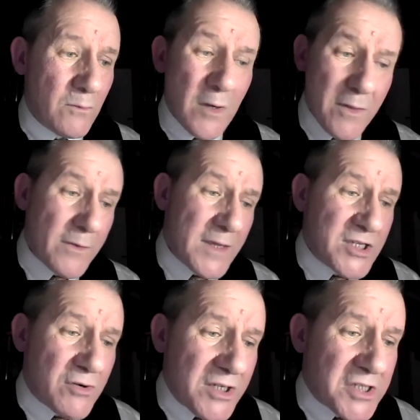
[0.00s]
Whether these
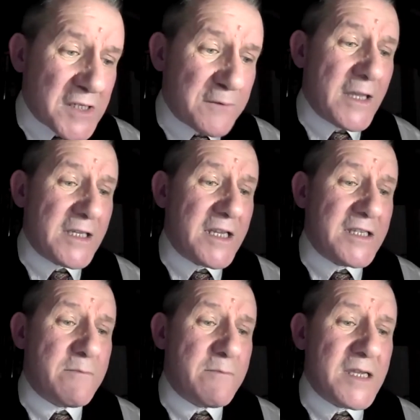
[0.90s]
creatures faded
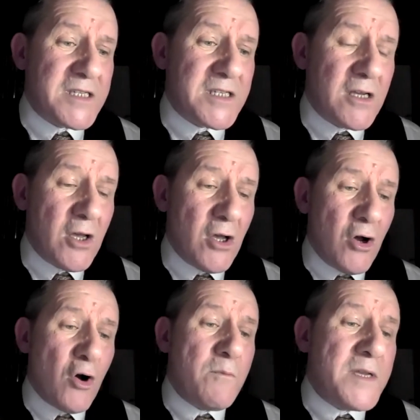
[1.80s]
into mist
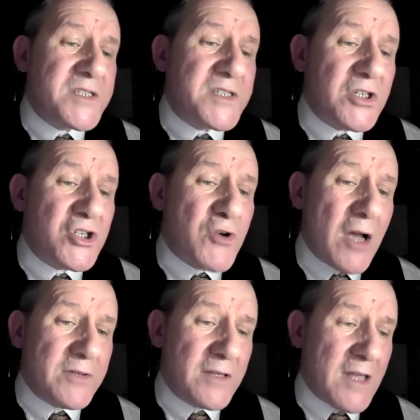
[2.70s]
or mist
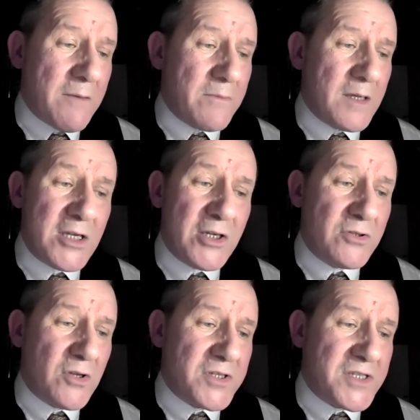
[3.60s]
enshrouded them, he could
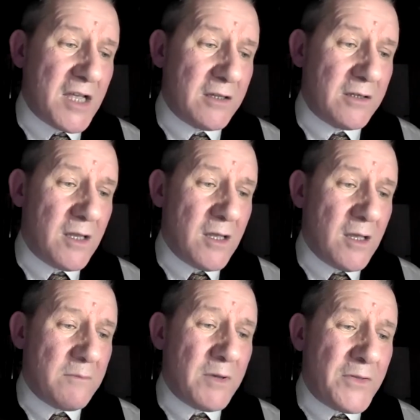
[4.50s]
not tell.
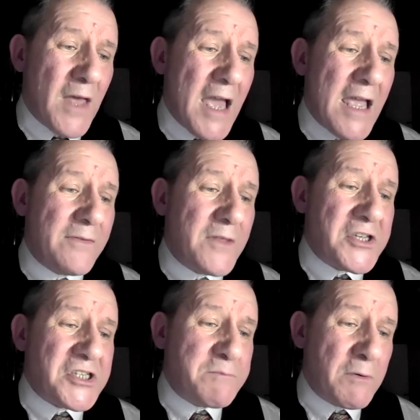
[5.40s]
But they and their
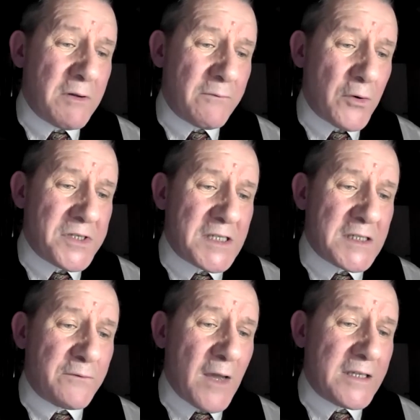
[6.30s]
spirit voices
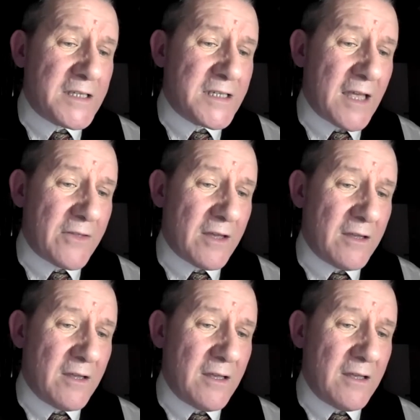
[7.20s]
faded together,
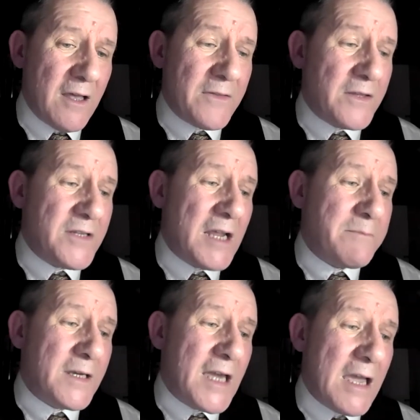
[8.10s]
and the night
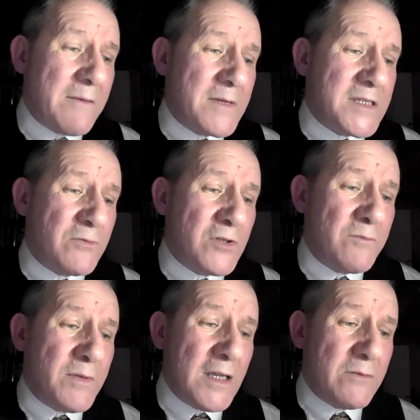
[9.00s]
became as it would
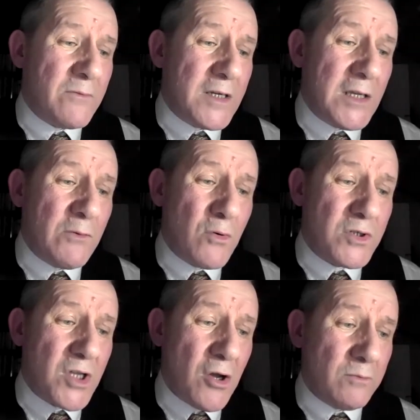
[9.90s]
have been when he
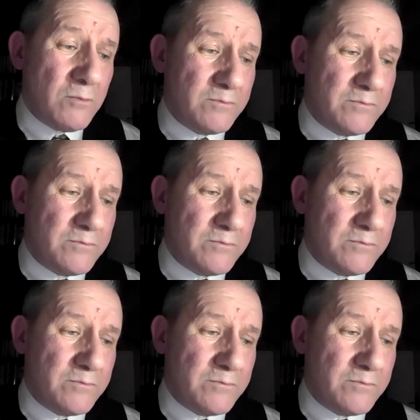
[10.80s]
walked home.